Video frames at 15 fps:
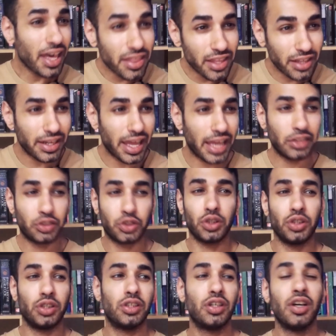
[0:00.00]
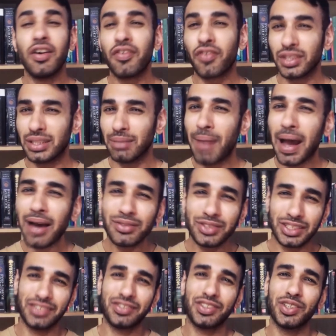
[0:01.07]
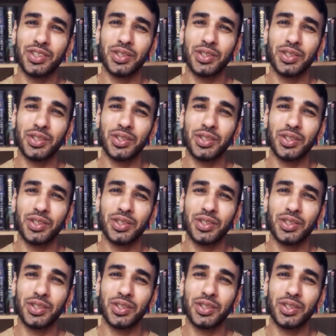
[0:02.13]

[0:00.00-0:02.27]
nature for the bountiful